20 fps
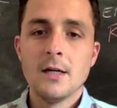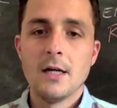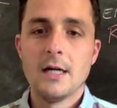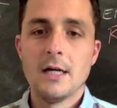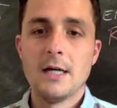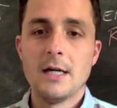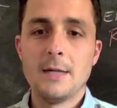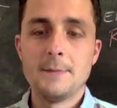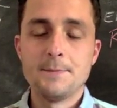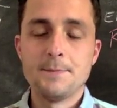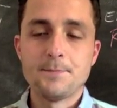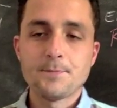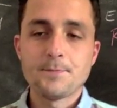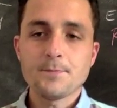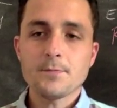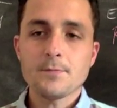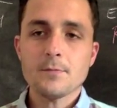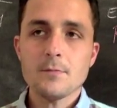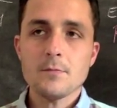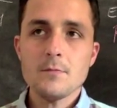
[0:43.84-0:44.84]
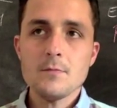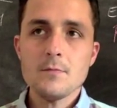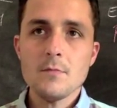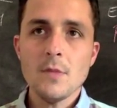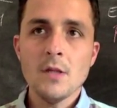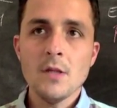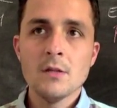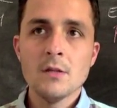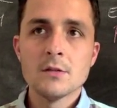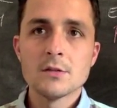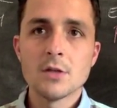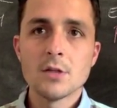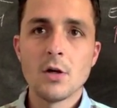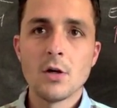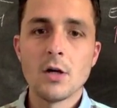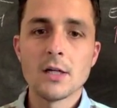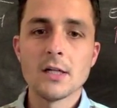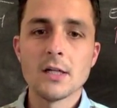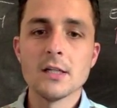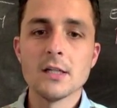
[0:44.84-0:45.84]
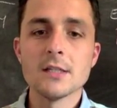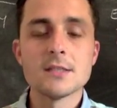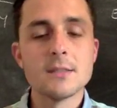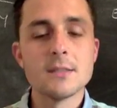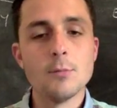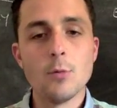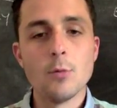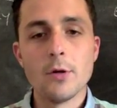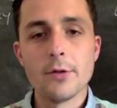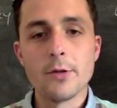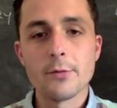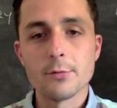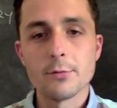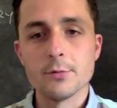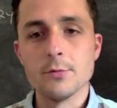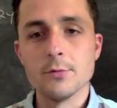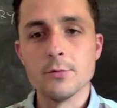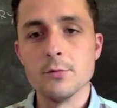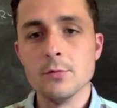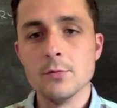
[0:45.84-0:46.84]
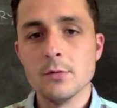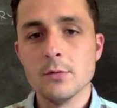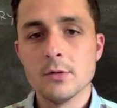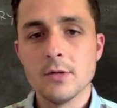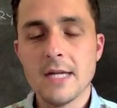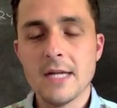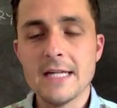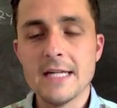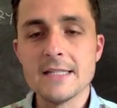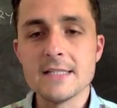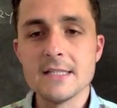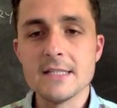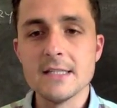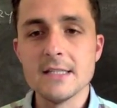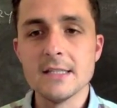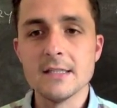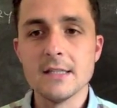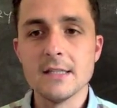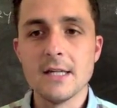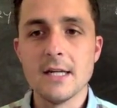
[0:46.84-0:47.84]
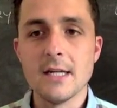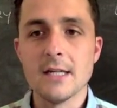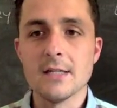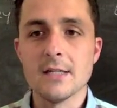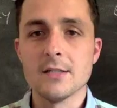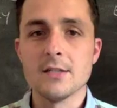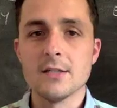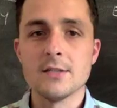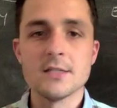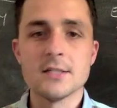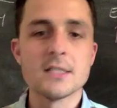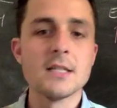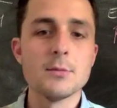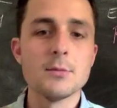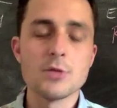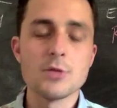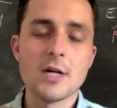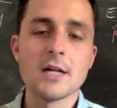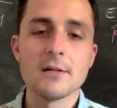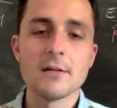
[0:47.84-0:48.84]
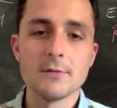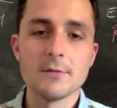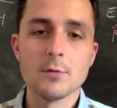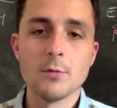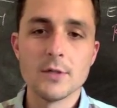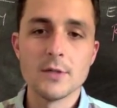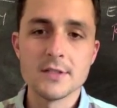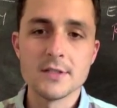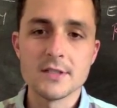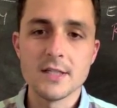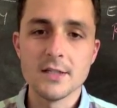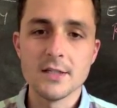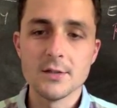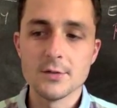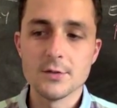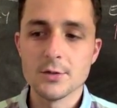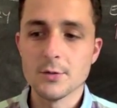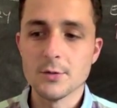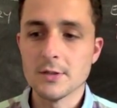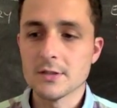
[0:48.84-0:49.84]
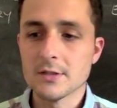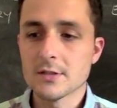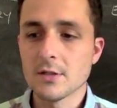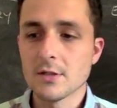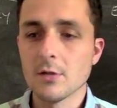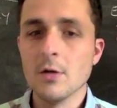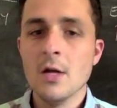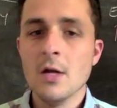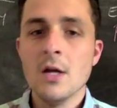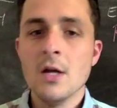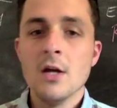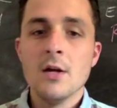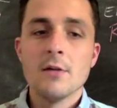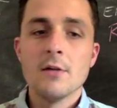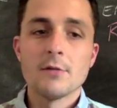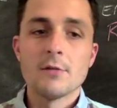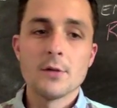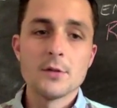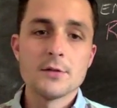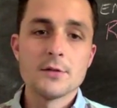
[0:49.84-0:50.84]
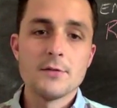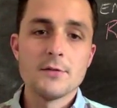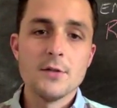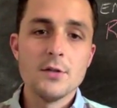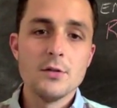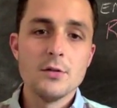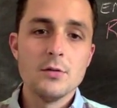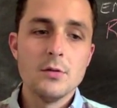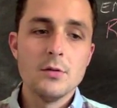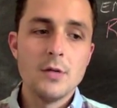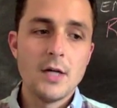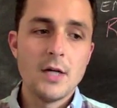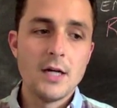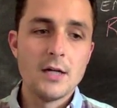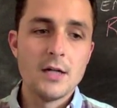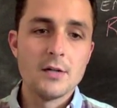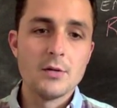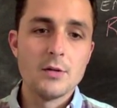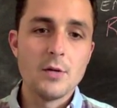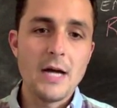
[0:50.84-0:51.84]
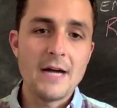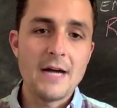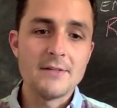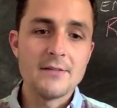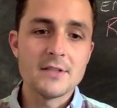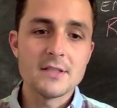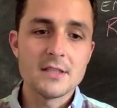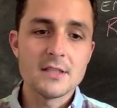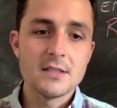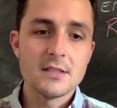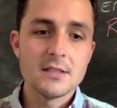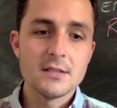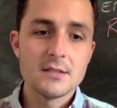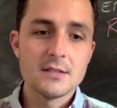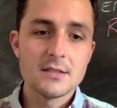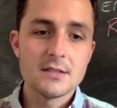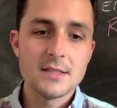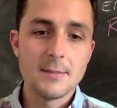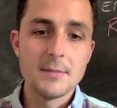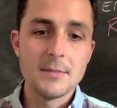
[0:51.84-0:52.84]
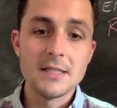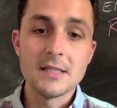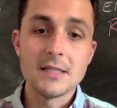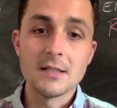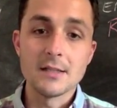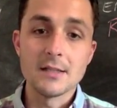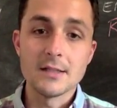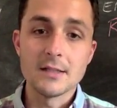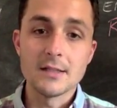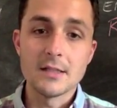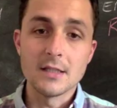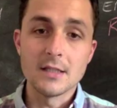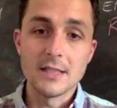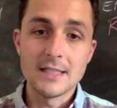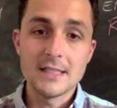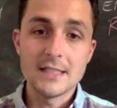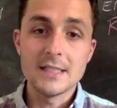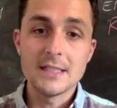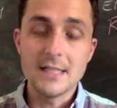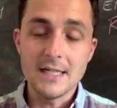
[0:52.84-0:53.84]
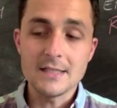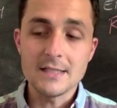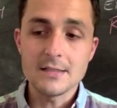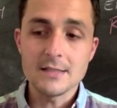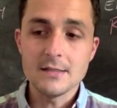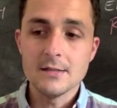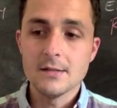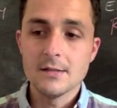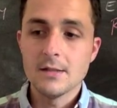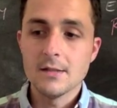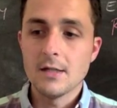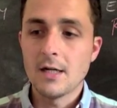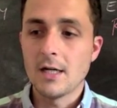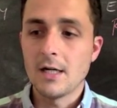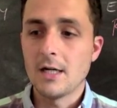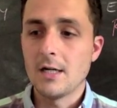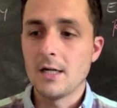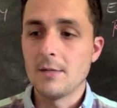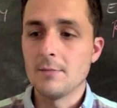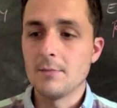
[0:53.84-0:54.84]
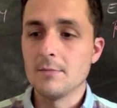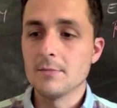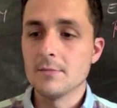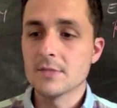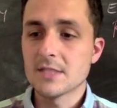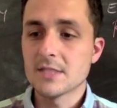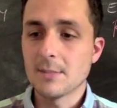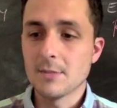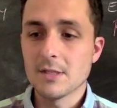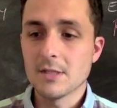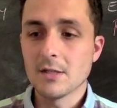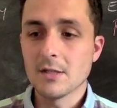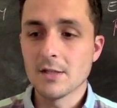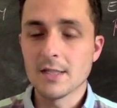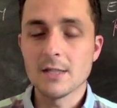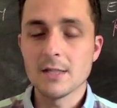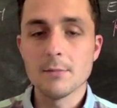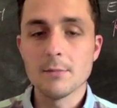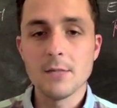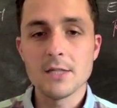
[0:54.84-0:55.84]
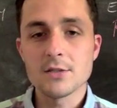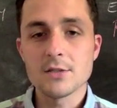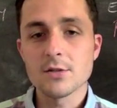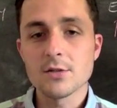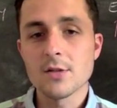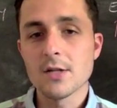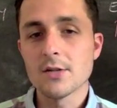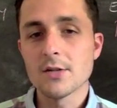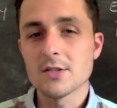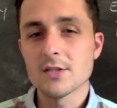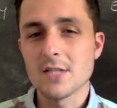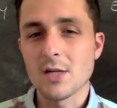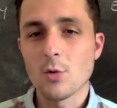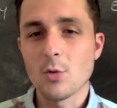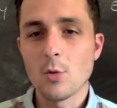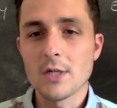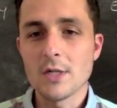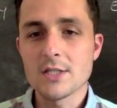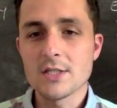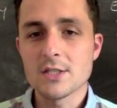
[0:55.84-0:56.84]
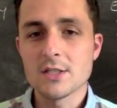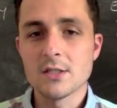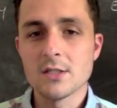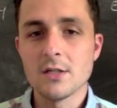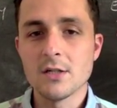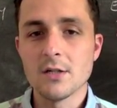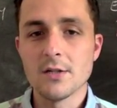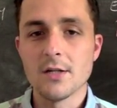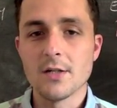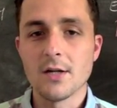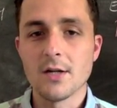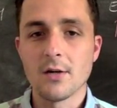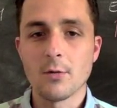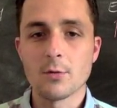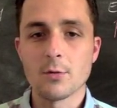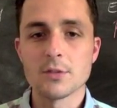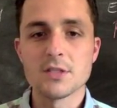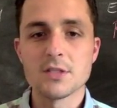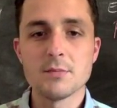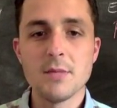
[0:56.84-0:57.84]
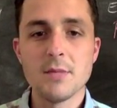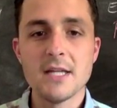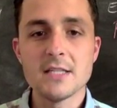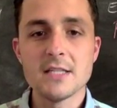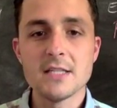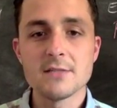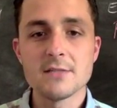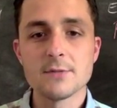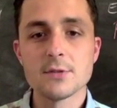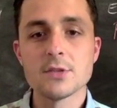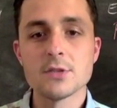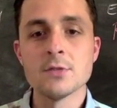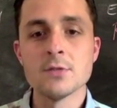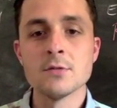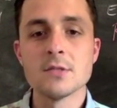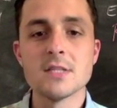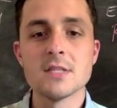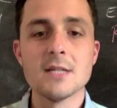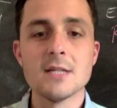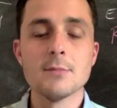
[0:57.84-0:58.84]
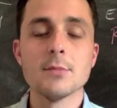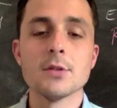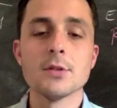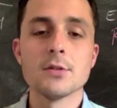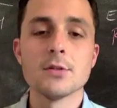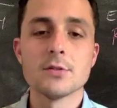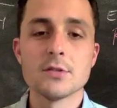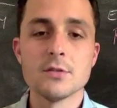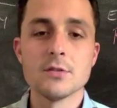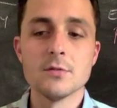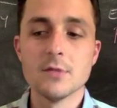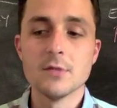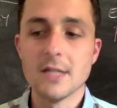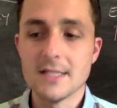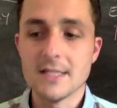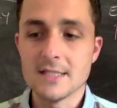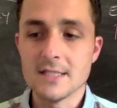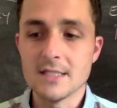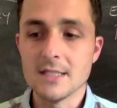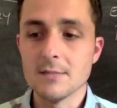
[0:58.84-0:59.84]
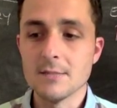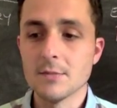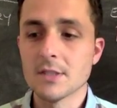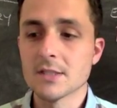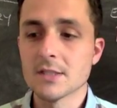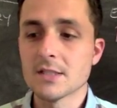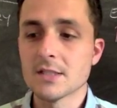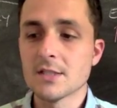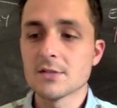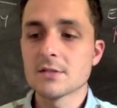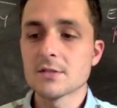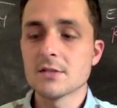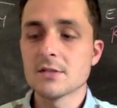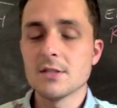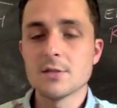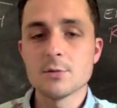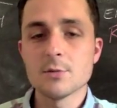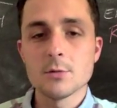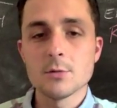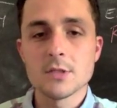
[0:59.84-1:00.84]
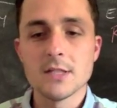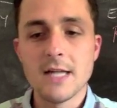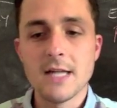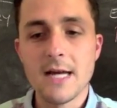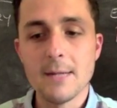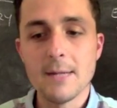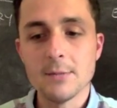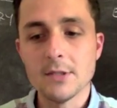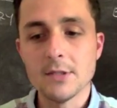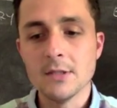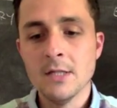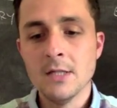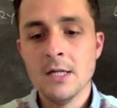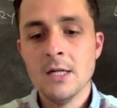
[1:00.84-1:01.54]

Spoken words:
So I'm going to list them 1 through 18 and just keep track of the ones that you're doing. So for those of you who haven't sent me the link yet, send me the link. Make sure there is a question on there or space for students to input their student ID, because here's what's going to happen.